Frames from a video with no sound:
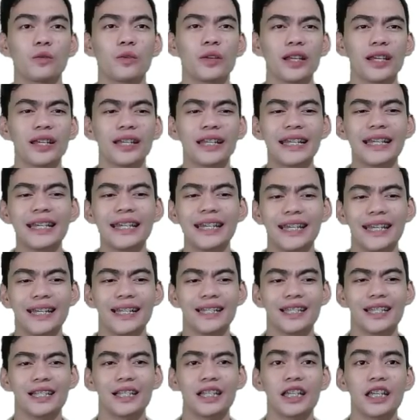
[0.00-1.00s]
we can
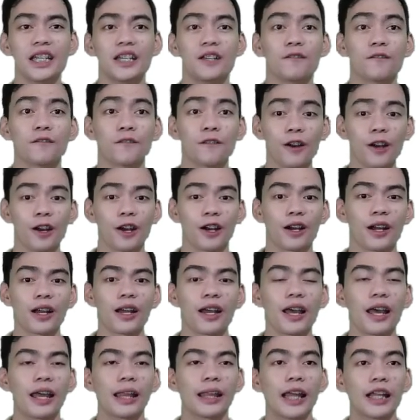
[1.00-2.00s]
easily infer